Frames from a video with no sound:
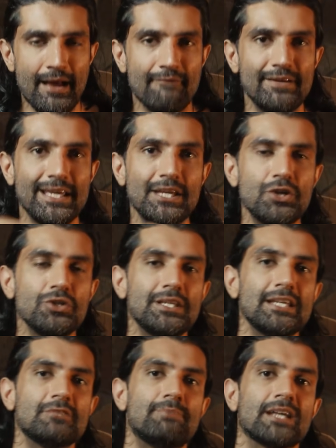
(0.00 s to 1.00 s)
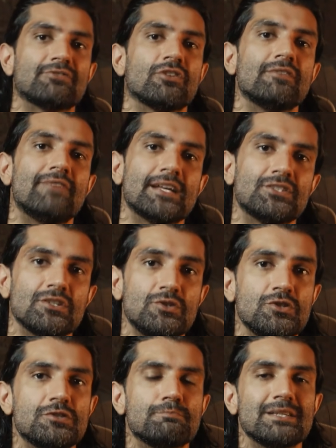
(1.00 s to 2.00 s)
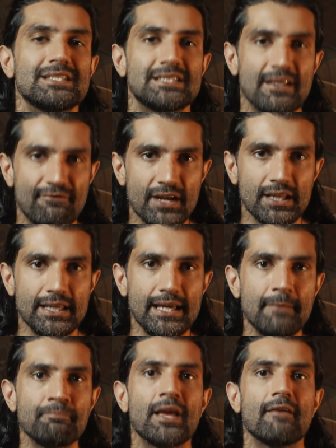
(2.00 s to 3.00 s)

VEQT is best for investors who specifically